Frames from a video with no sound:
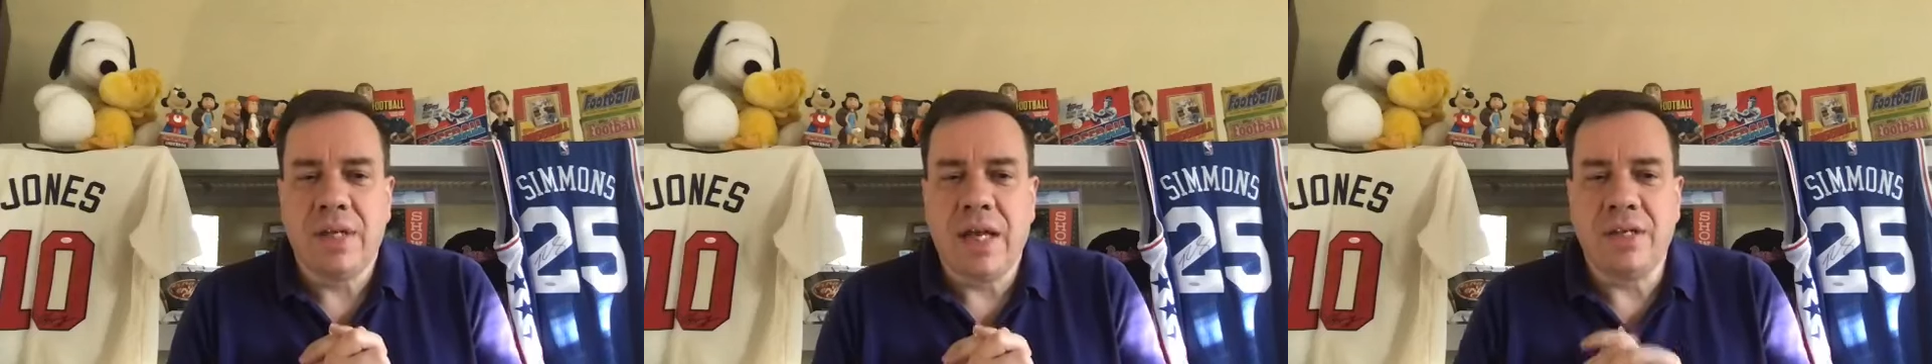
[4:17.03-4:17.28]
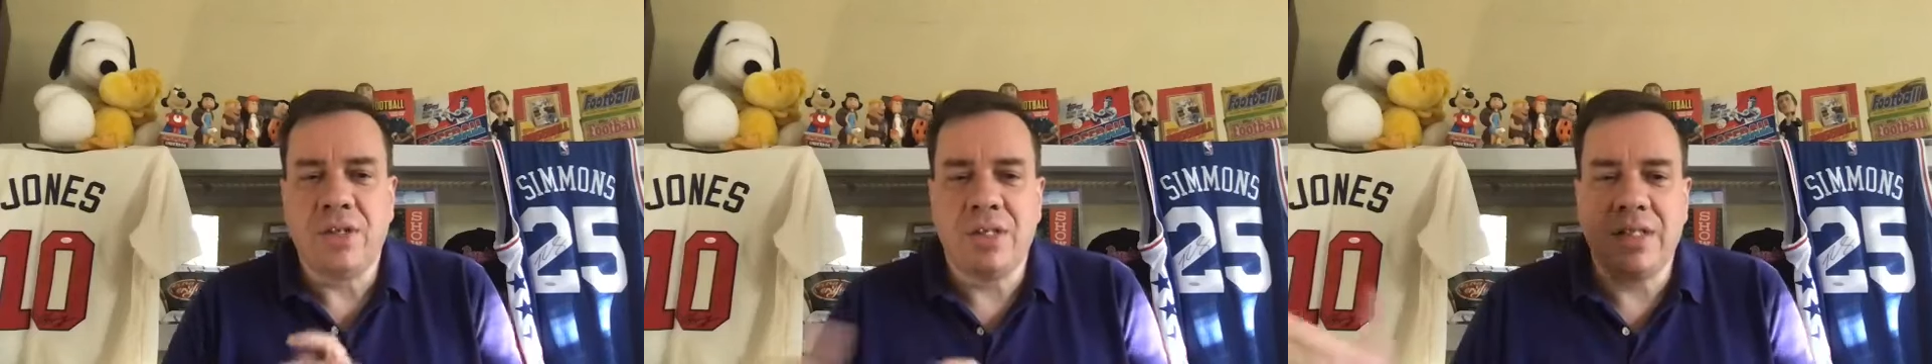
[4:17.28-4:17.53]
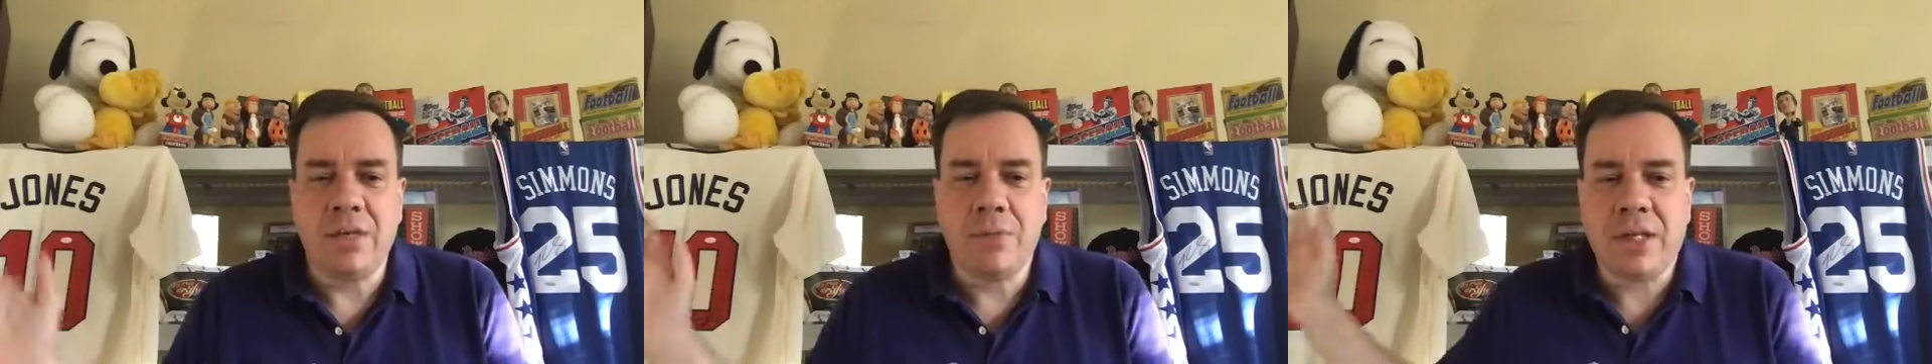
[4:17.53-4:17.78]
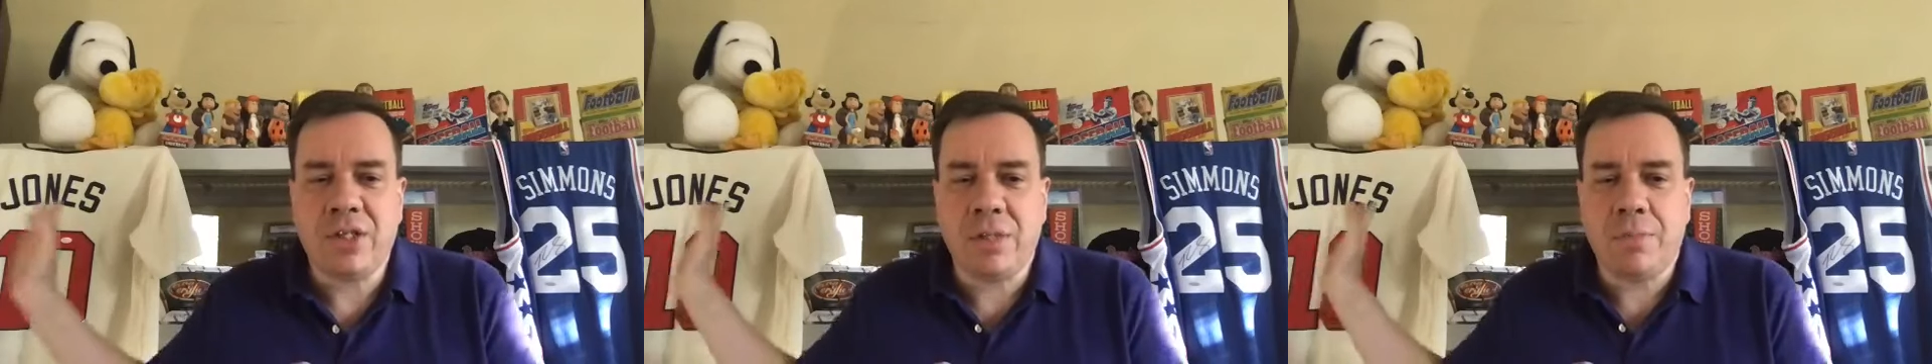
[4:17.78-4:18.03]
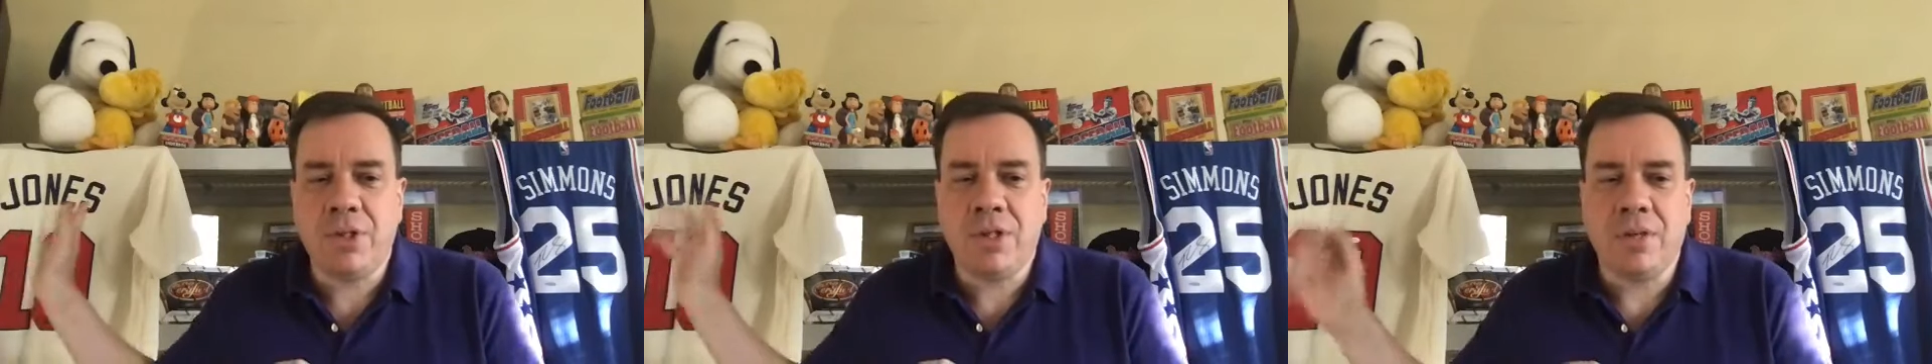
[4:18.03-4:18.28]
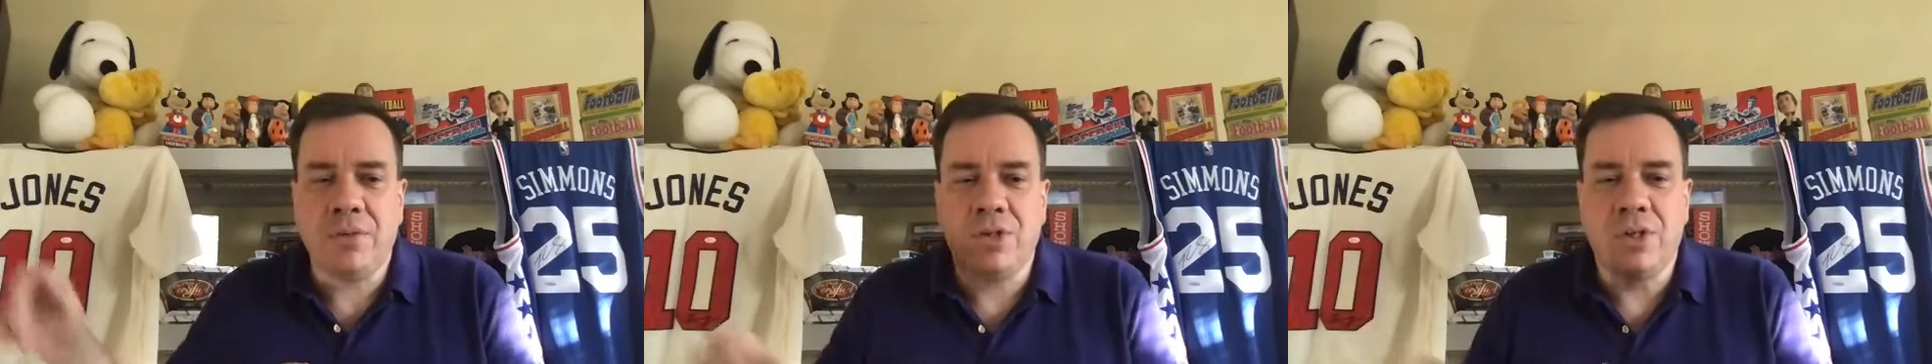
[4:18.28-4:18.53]
as you see my Chipper
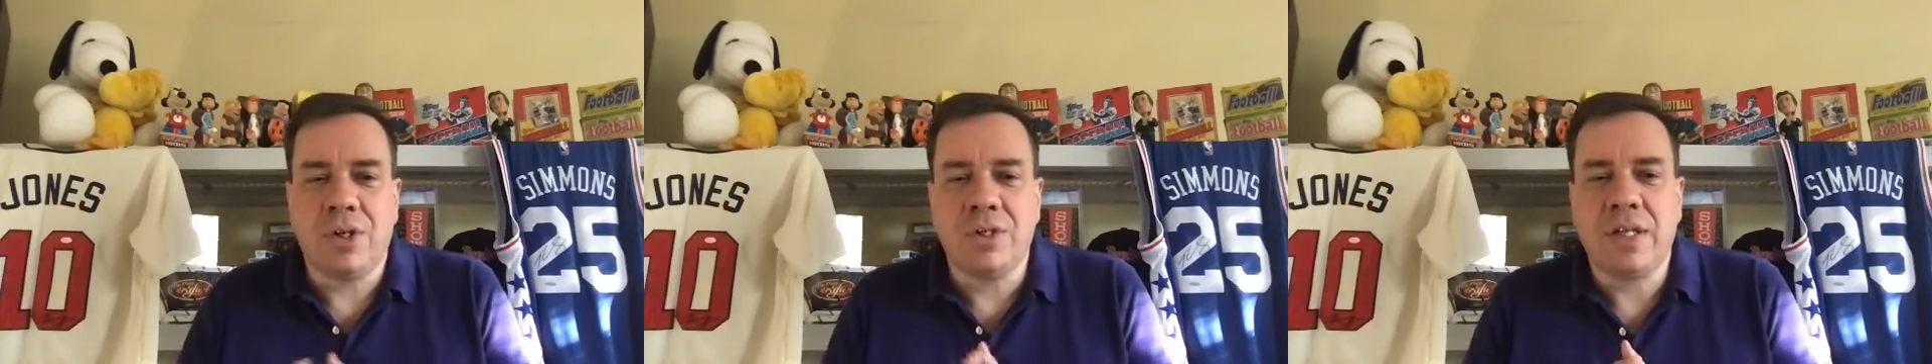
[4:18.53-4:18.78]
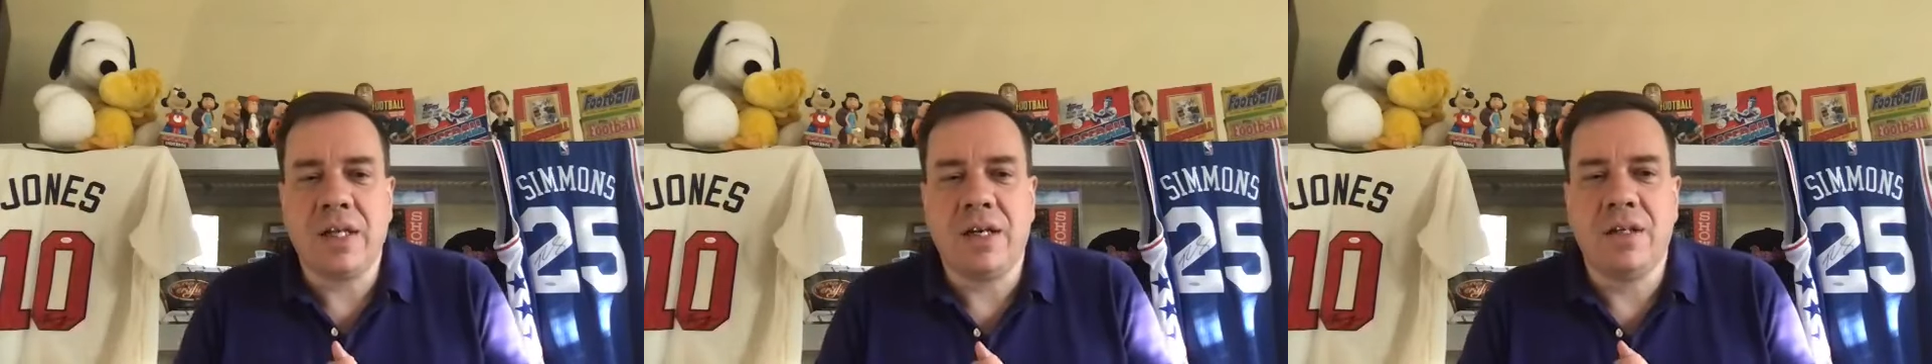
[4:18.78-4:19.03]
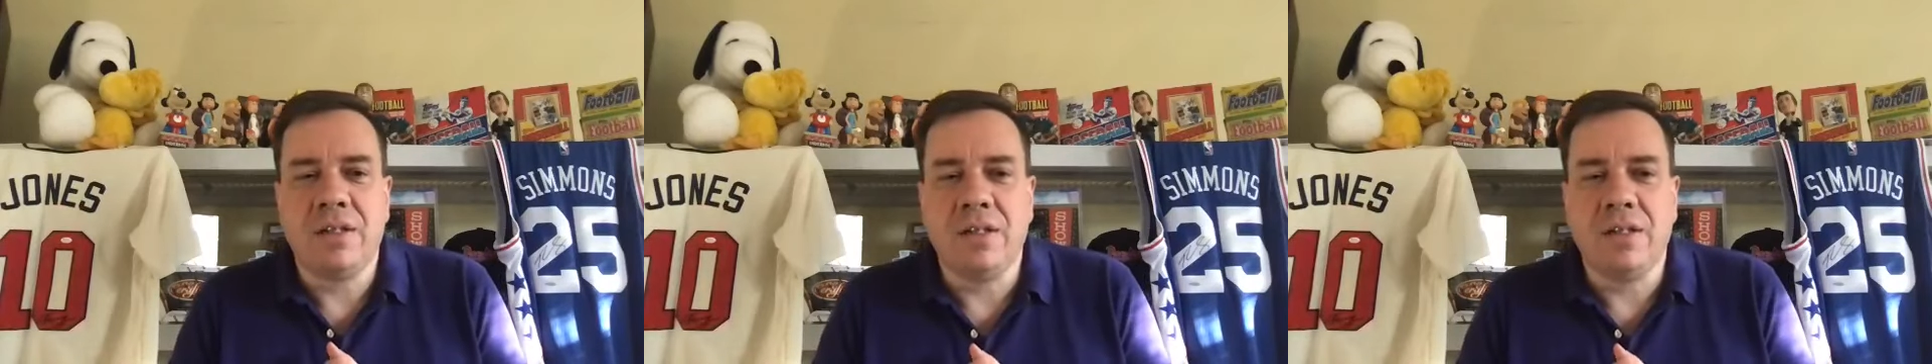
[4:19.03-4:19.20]
Jones jersey here.